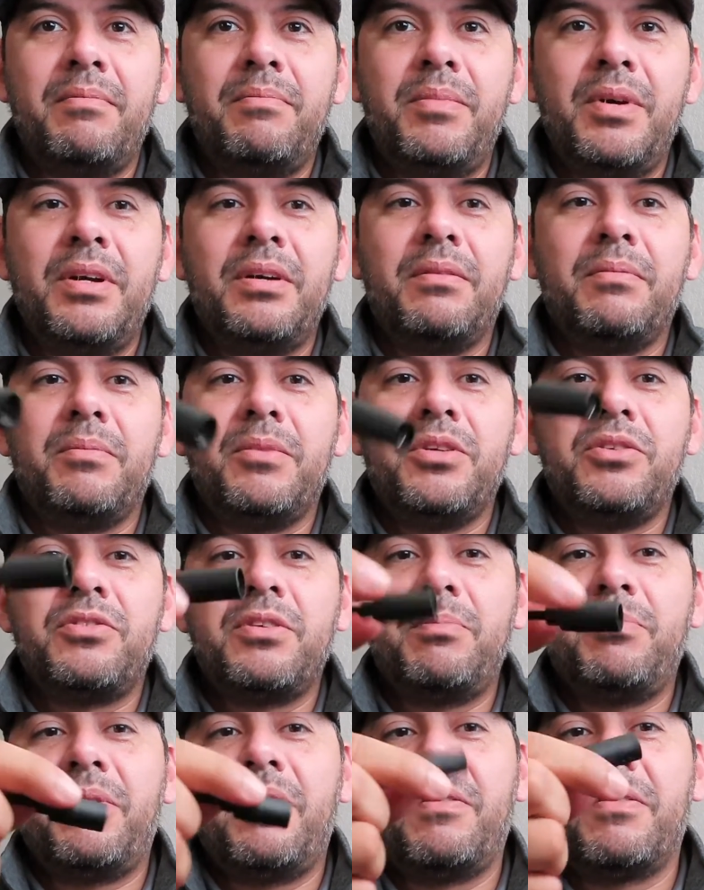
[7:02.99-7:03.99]
Boom, you
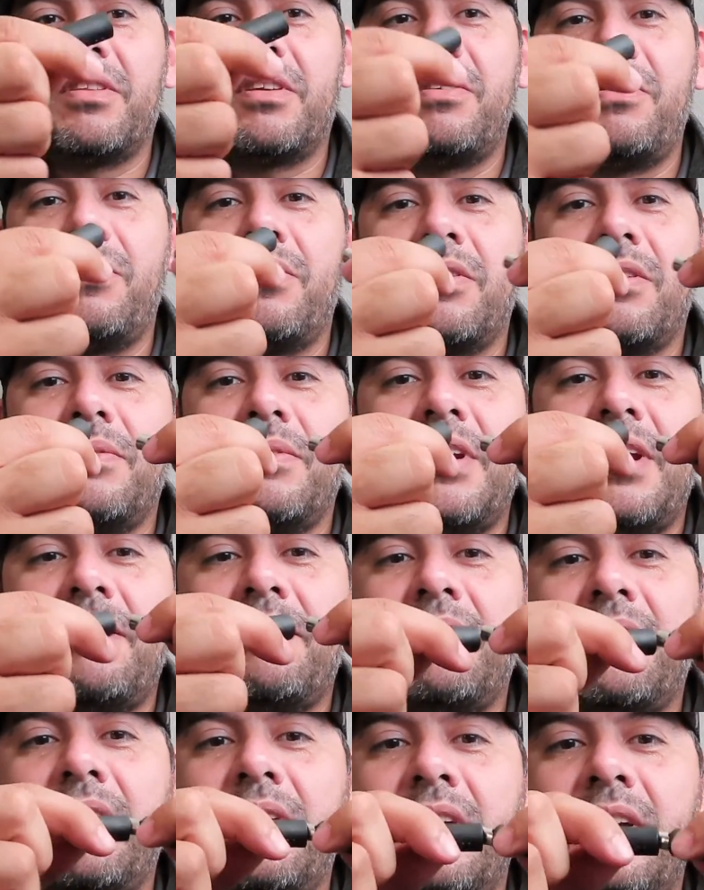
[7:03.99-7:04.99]
trip over the cord or
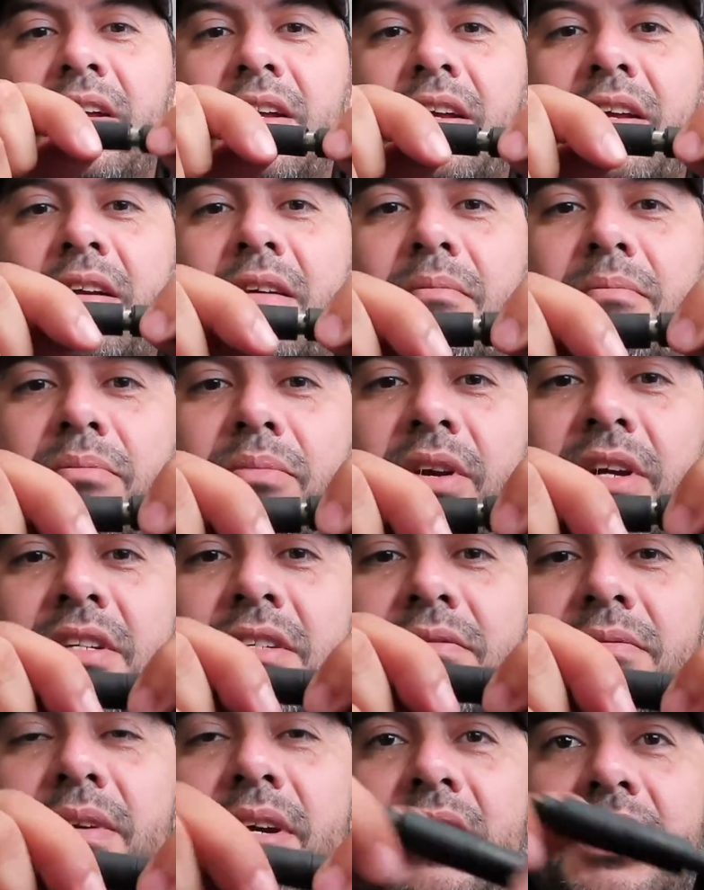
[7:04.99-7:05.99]
whatever,
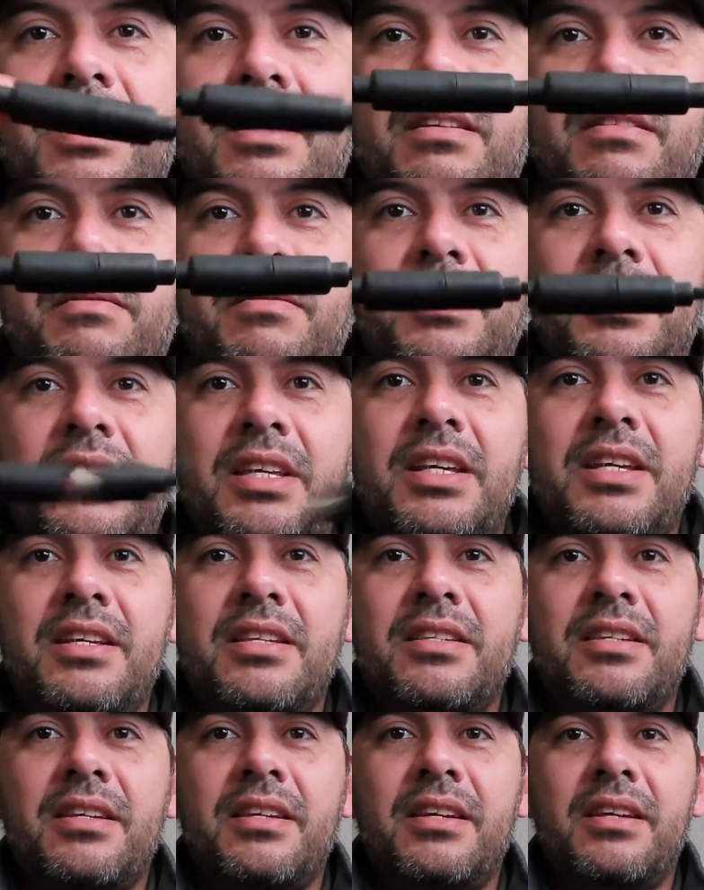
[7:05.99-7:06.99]
breaks away. Really
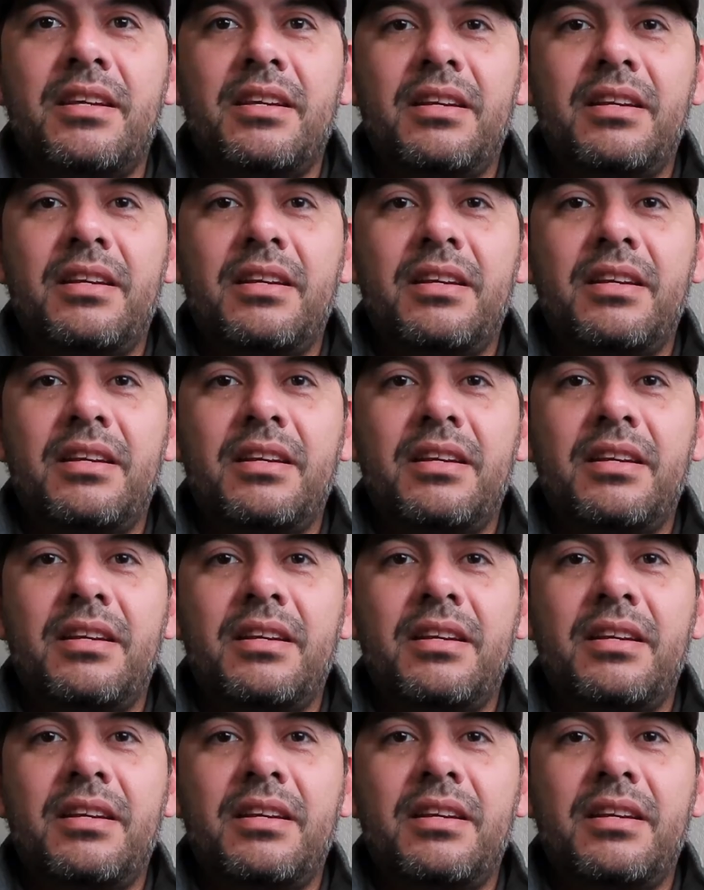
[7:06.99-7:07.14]
easy.